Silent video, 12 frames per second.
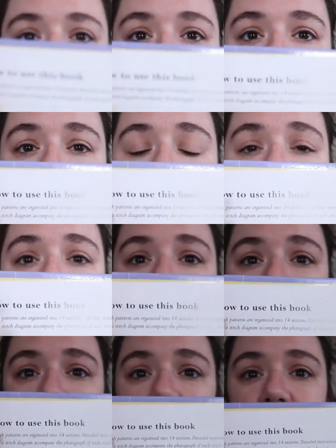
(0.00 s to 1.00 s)
here,
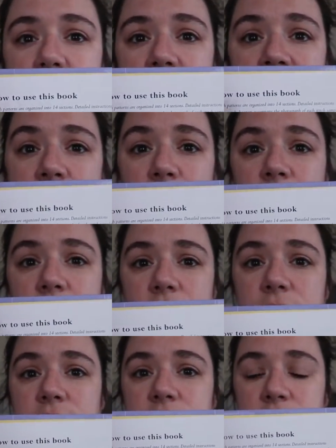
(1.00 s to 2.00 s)
but it says how to
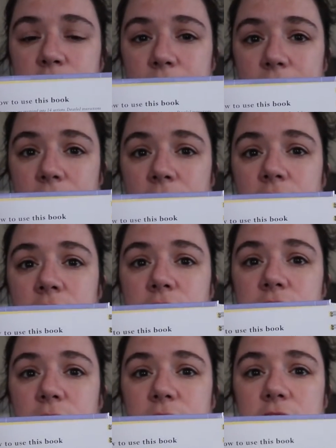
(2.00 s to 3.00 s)
use this book.
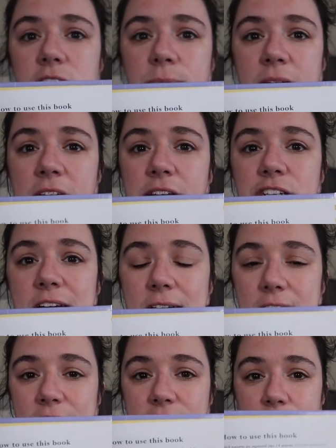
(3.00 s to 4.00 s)
So each page
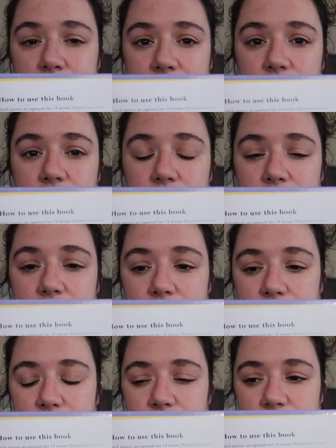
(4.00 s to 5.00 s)
has a picture
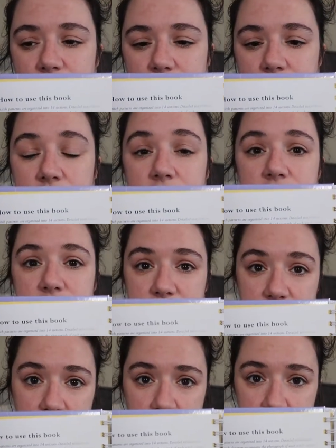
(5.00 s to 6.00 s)
of the
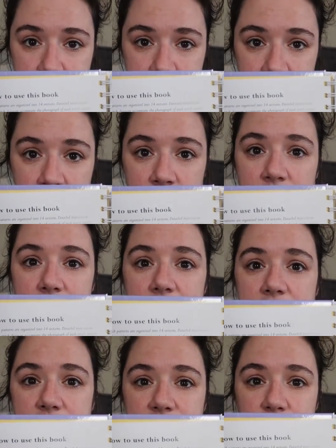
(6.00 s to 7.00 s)
stitch. It
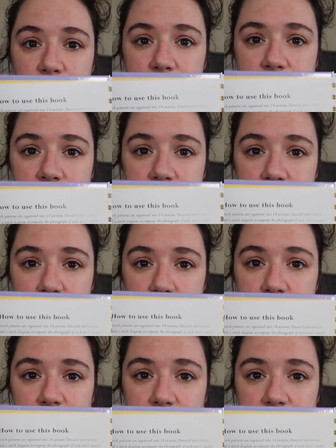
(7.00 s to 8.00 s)
has a written
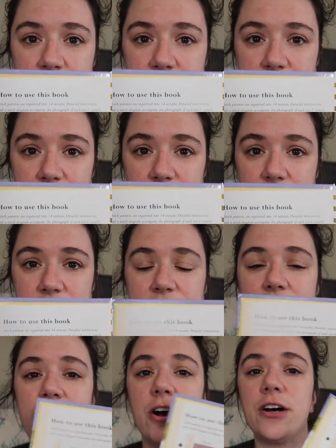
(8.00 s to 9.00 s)
description of the stitch, and
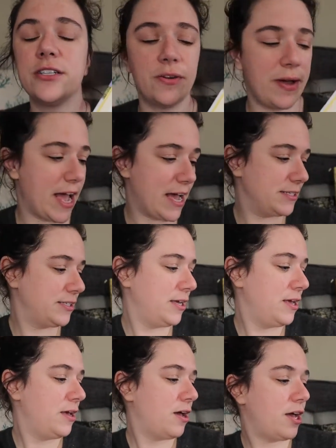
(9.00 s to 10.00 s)
then it also has
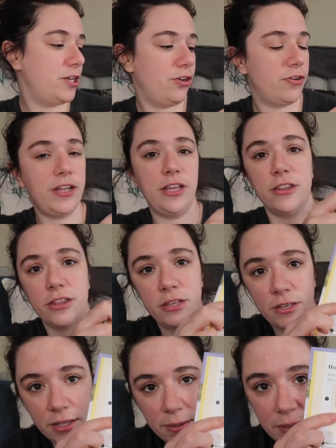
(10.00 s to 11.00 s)
underneath
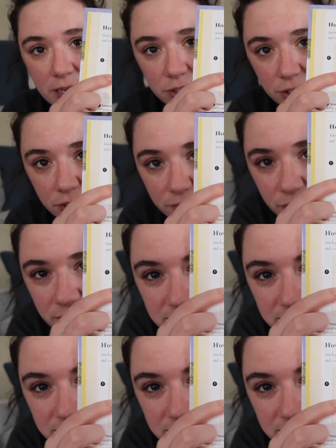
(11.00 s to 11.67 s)
the picture, if you